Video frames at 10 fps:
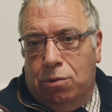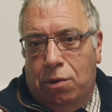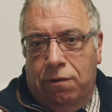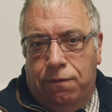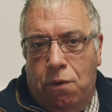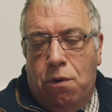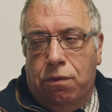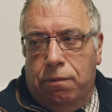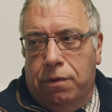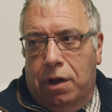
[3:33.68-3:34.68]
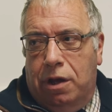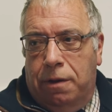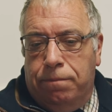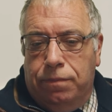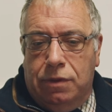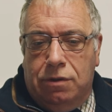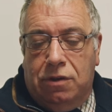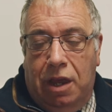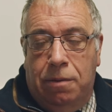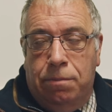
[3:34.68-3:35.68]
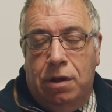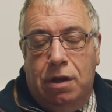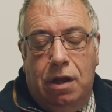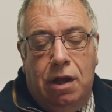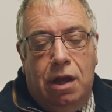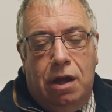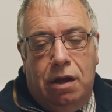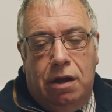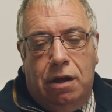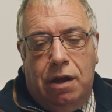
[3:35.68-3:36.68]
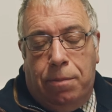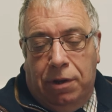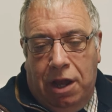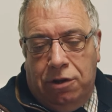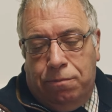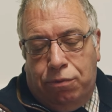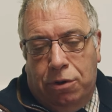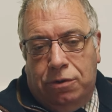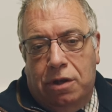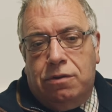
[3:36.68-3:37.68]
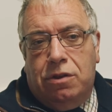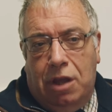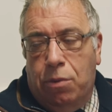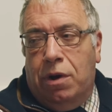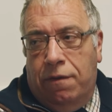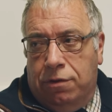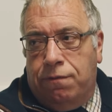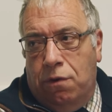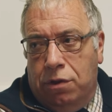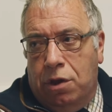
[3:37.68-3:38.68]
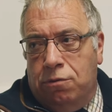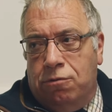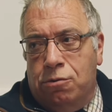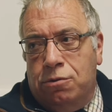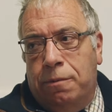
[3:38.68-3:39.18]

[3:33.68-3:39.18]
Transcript: twenty-four um, scheme uh, application process. They will have to follow those rules.